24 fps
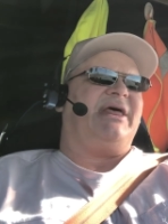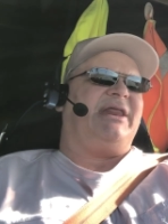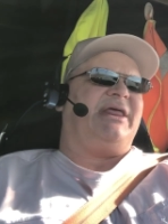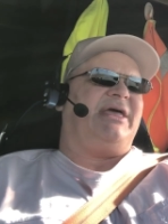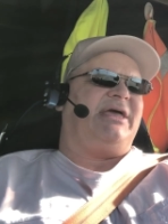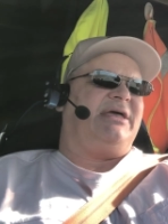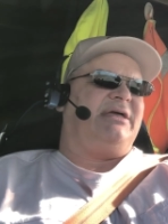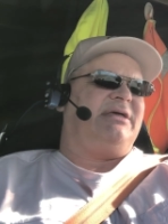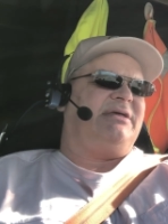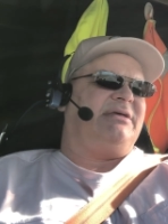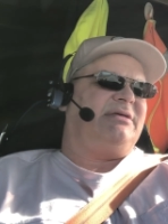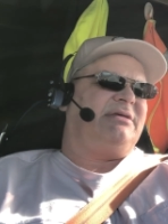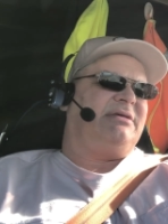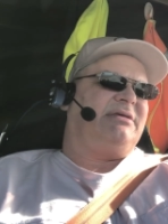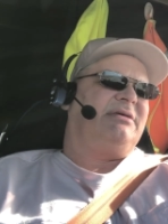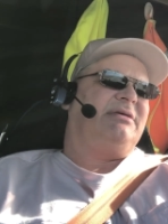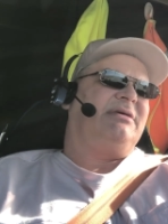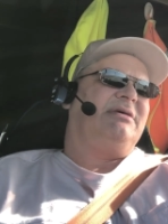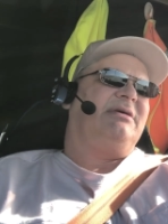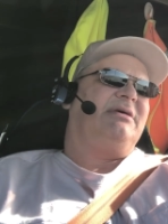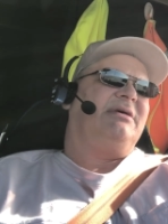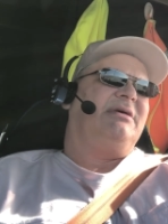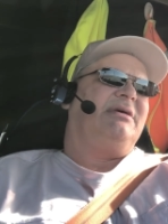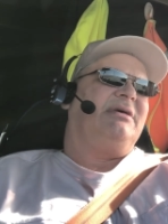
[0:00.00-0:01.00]
any
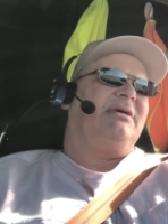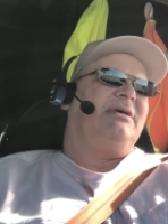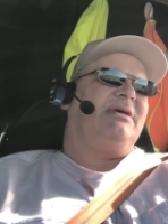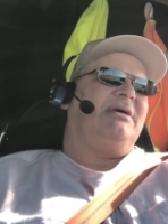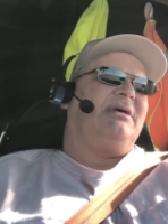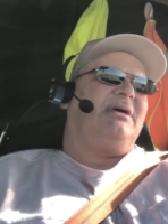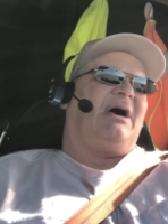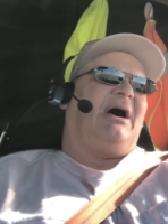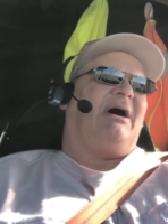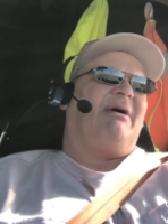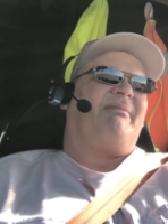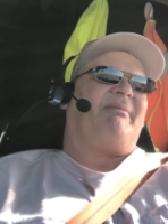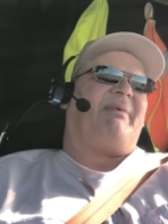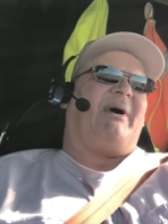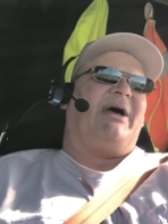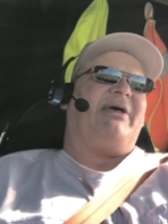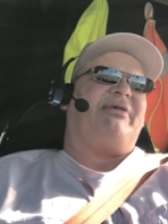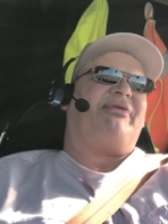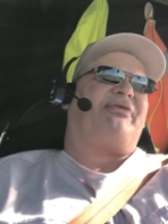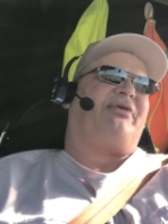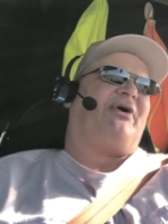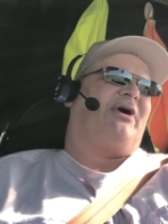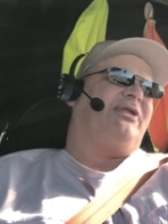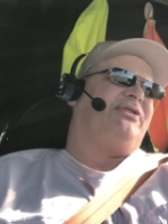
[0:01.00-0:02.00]

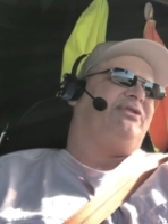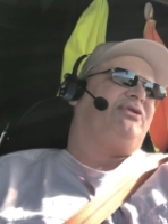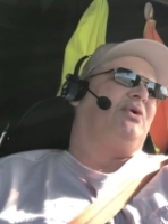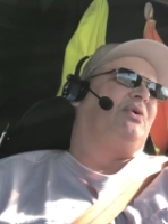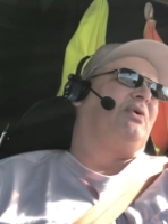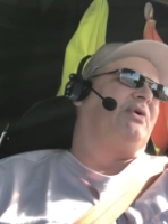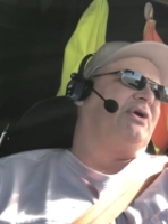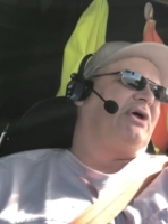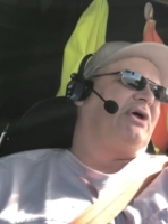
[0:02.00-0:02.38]
advice on doing